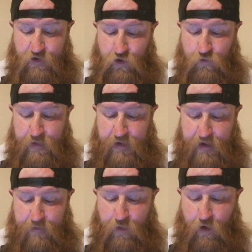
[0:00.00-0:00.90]
had 2
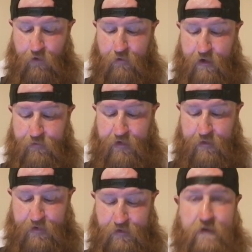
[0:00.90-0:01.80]
million pornographic
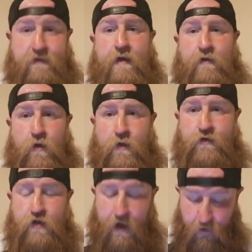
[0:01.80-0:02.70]
images,
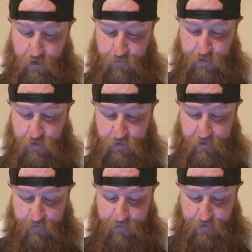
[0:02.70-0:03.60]
including child abuse